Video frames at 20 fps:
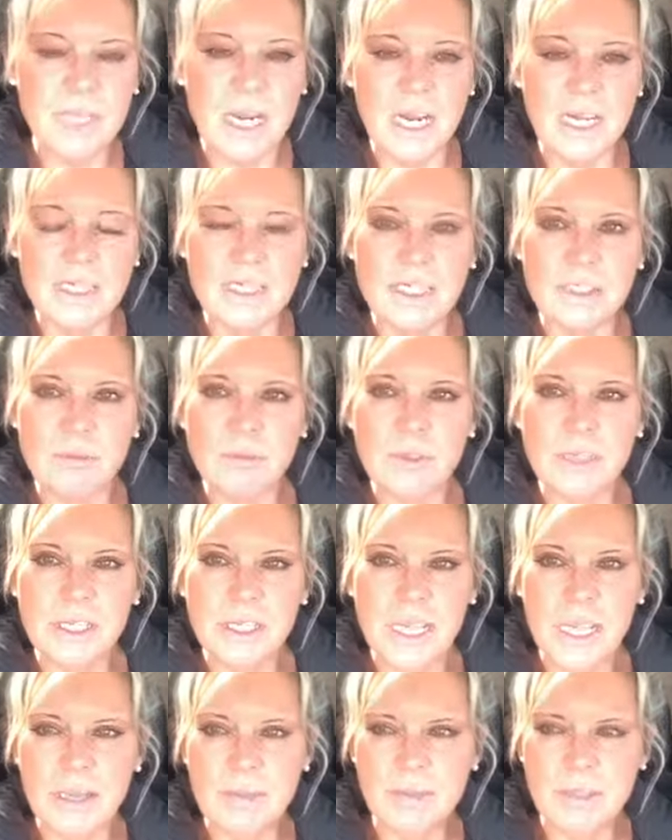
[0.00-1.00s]
I just want to
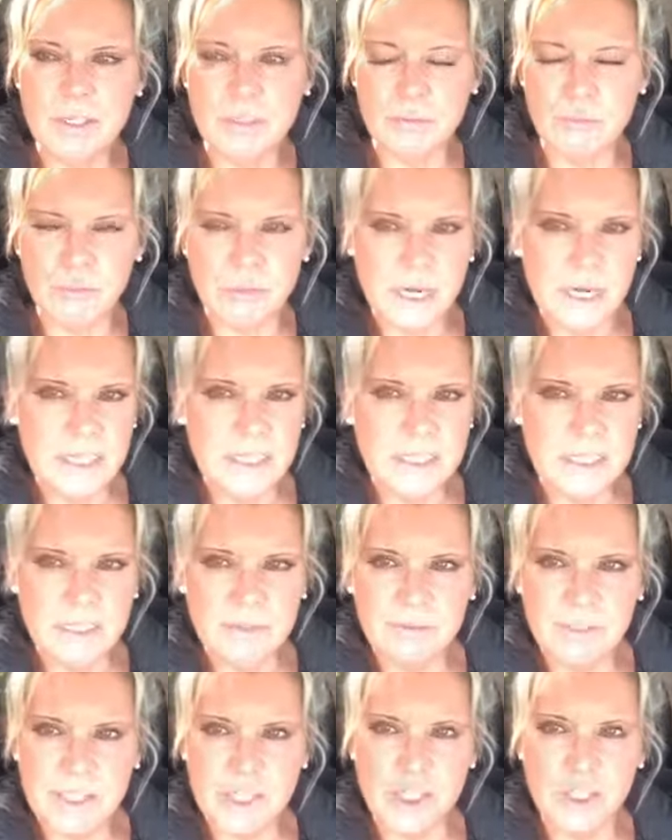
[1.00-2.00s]
keep this
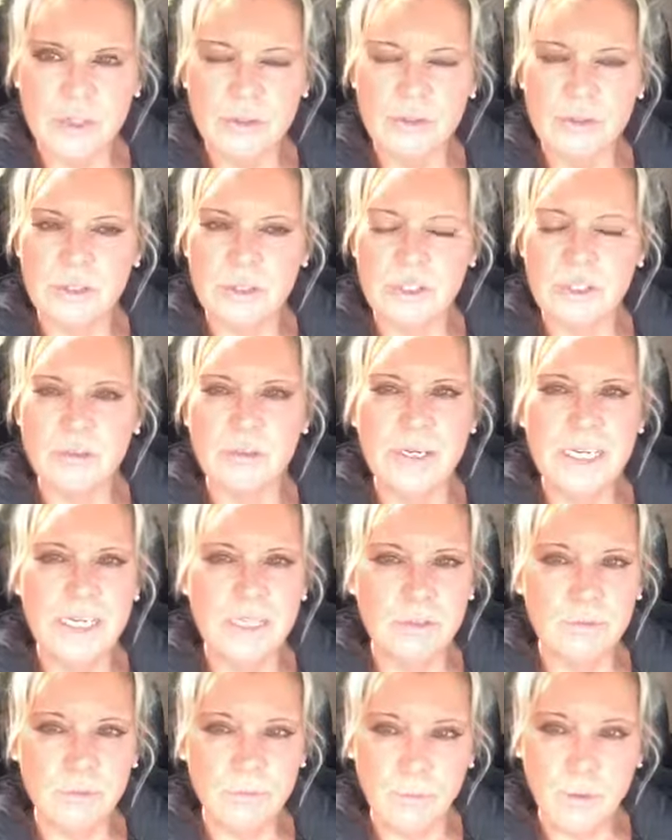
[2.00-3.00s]
relatively short and sweet
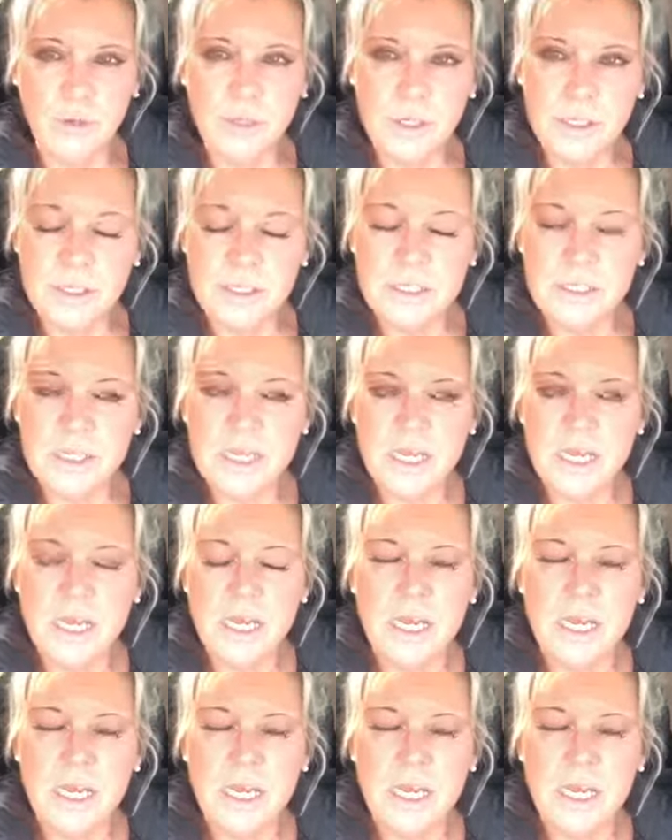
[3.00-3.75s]
and focused